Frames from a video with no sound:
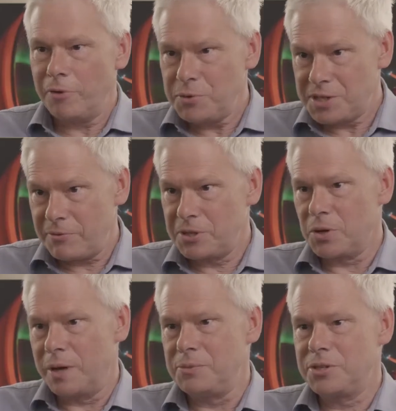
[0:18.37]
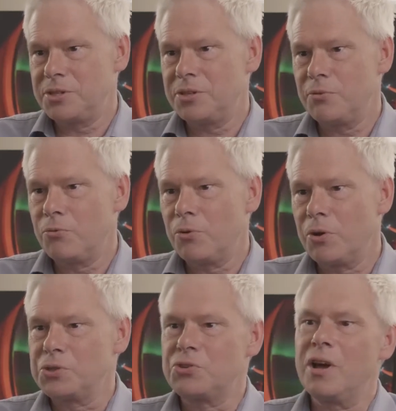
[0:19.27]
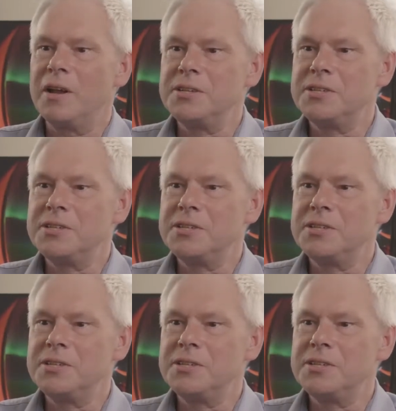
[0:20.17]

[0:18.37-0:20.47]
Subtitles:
7 times to the Aurora Australis,